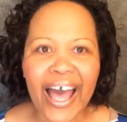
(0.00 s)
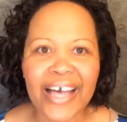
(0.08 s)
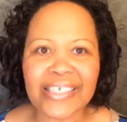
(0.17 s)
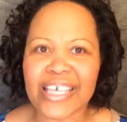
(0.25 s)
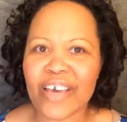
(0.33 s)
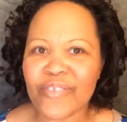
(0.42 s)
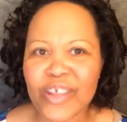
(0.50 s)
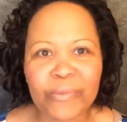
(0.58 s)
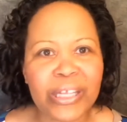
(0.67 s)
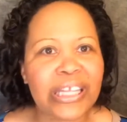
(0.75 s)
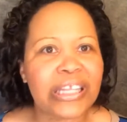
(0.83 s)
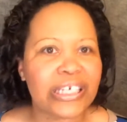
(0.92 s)
Yes, give them
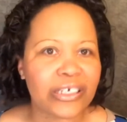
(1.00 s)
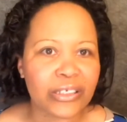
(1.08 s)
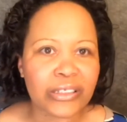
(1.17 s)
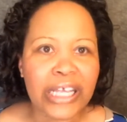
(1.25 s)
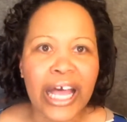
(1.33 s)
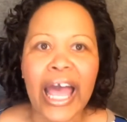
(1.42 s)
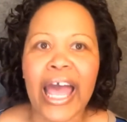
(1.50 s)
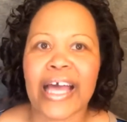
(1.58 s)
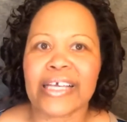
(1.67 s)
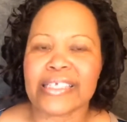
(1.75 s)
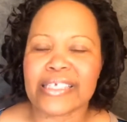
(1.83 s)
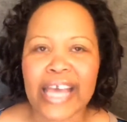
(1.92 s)
a little
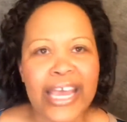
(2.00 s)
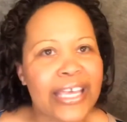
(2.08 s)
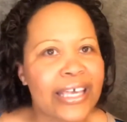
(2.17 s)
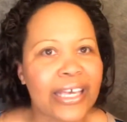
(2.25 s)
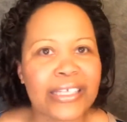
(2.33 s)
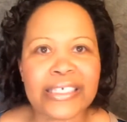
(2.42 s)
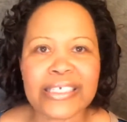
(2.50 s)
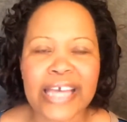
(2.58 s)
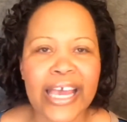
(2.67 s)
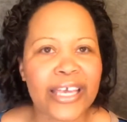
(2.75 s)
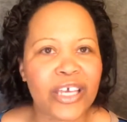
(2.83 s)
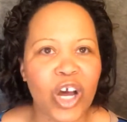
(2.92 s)
and take and
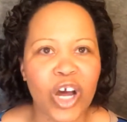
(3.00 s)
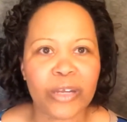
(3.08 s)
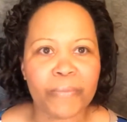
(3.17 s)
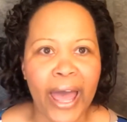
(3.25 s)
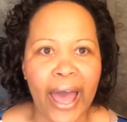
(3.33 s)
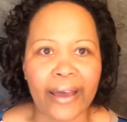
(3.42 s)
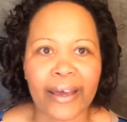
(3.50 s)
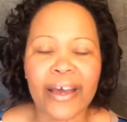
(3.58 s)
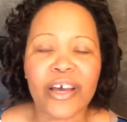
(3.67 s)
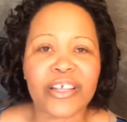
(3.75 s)
take it on back.